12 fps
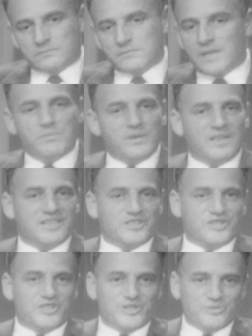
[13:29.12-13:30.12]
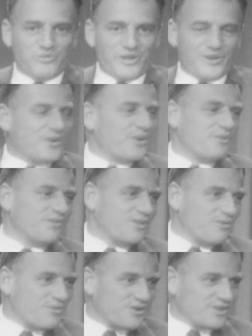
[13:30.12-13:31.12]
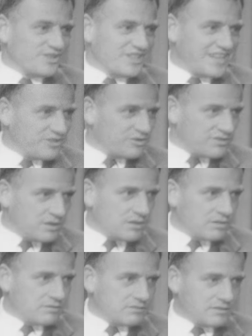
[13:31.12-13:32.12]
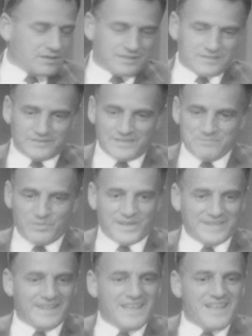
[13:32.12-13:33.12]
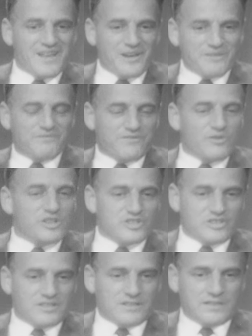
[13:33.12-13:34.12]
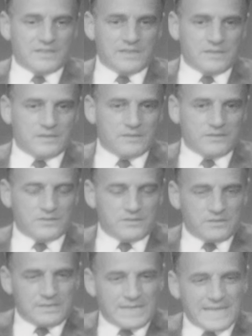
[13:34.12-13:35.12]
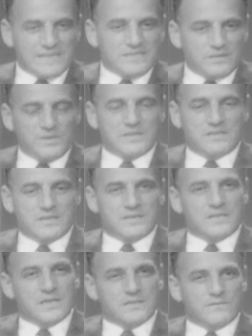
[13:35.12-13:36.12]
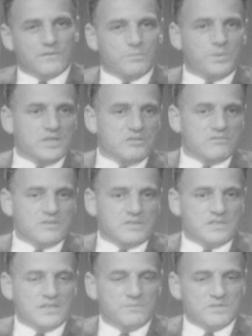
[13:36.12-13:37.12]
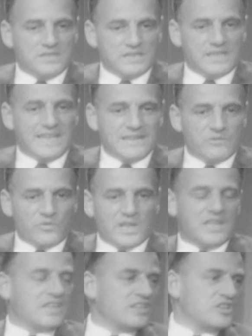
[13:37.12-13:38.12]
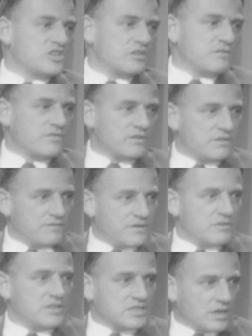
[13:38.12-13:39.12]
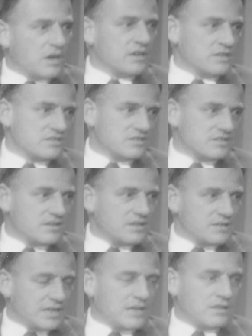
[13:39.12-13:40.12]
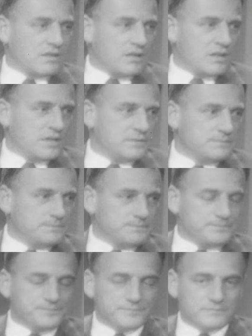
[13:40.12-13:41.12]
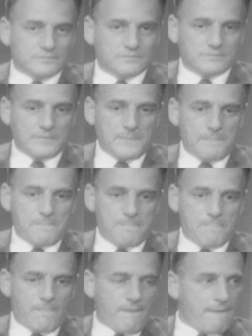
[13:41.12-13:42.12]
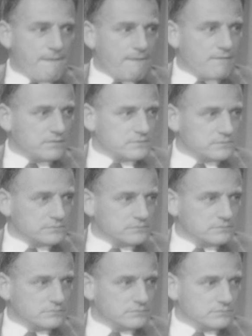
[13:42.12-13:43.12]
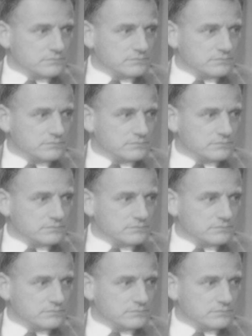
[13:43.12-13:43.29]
maybe it's this way all over the world, I don't know. But unfortunately, it has to be a successful picture, it seems, to gain recognition for the various artists. Yes. Down the line. Well, now here, Stanley, I'm sorry, we don't have much more time to talk